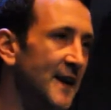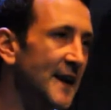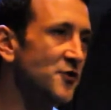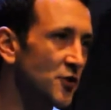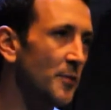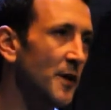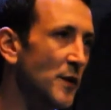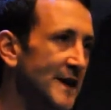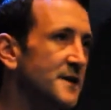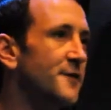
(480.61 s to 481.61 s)
an extra couple of
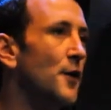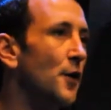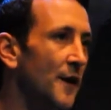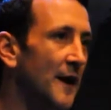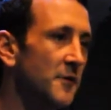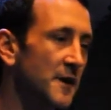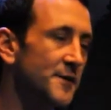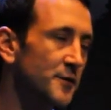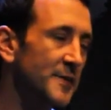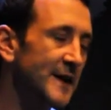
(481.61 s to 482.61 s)
weeks for that
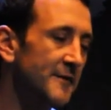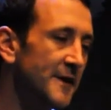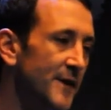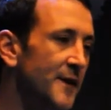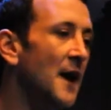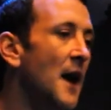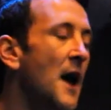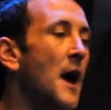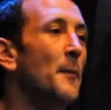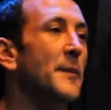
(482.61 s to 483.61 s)
rehearsal period.
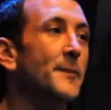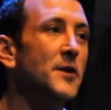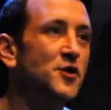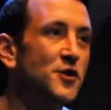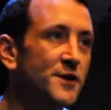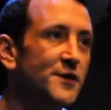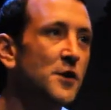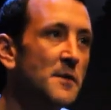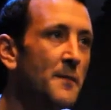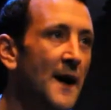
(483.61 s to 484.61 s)
People are just
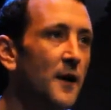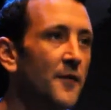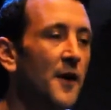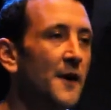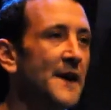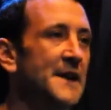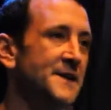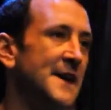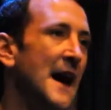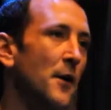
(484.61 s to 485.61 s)
coming back off holidays
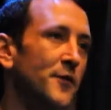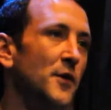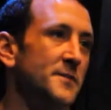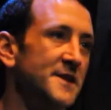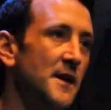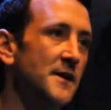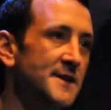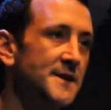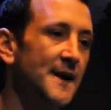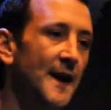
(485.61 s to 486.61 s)
now, so I'm
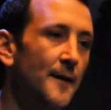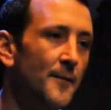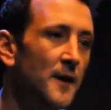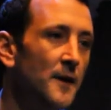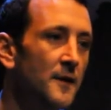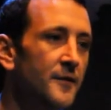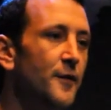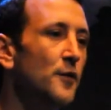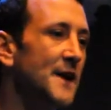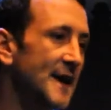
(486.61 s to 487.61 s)
starting to get
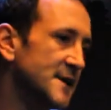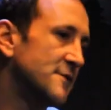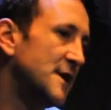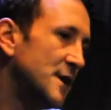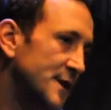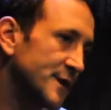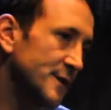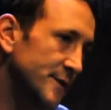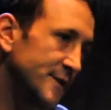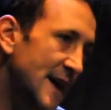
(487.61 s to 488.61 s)
full cast
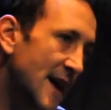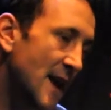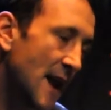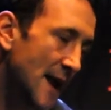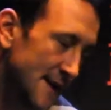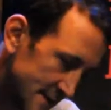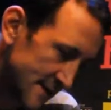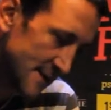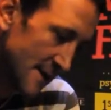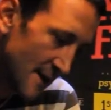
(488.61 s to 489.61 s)
rehearsals at
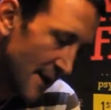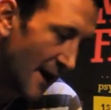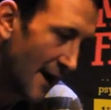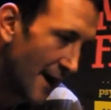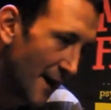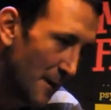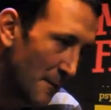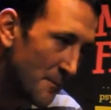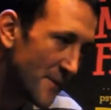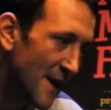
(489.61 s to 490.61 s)
last.
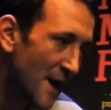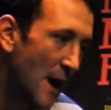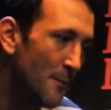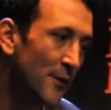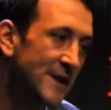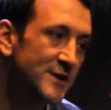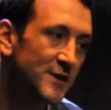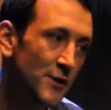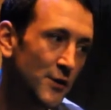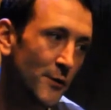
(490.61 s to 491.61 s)
Yeah. But it's
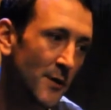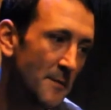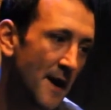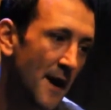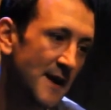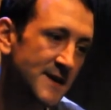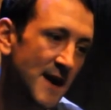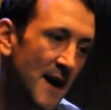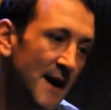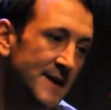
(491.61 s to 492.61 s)
good. We met last
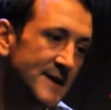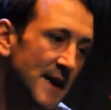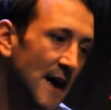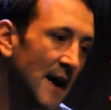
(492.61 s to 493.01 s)
night